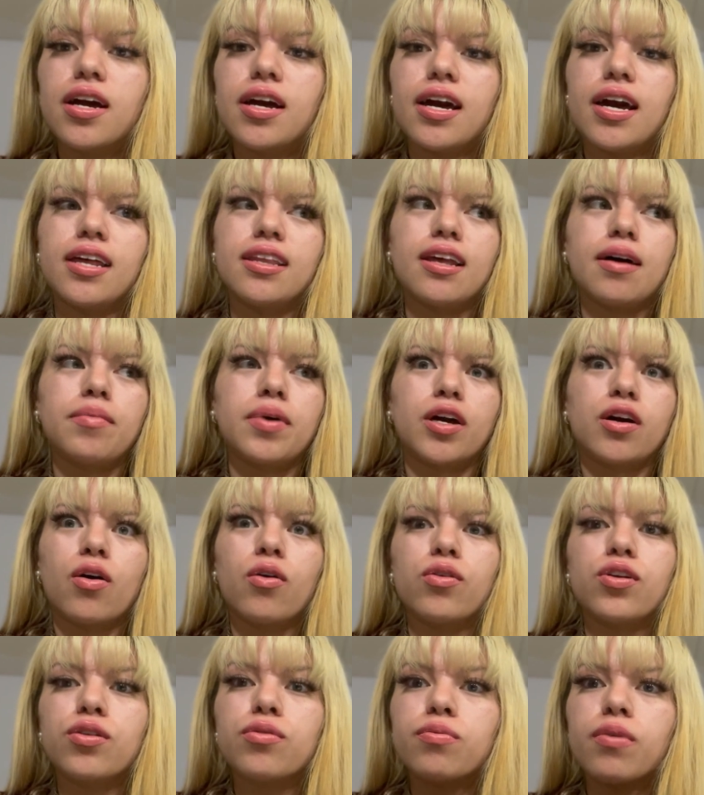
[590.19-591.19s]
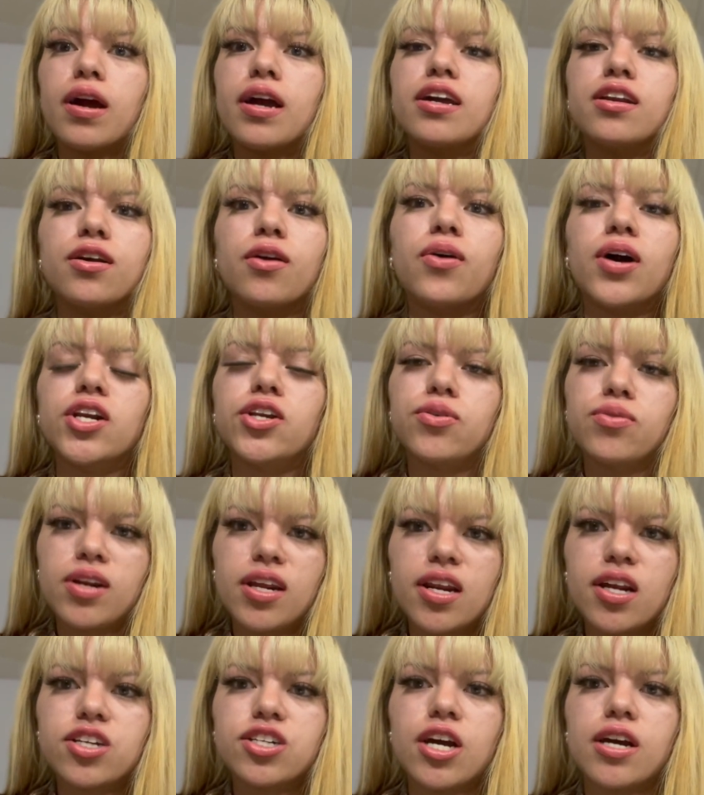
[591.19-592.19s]
And I'm like, oh, you're right, no, I do need
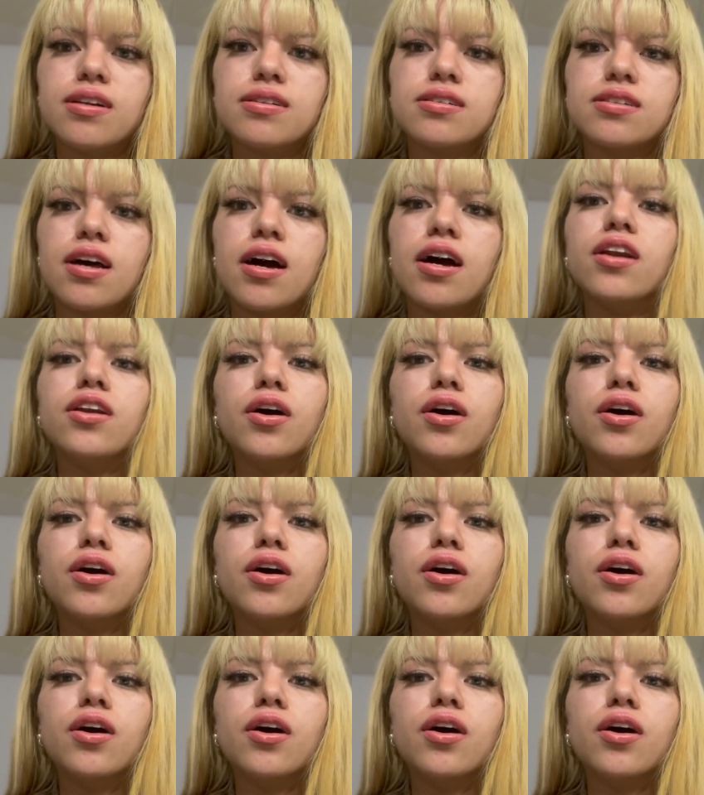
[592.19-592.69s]
to change that,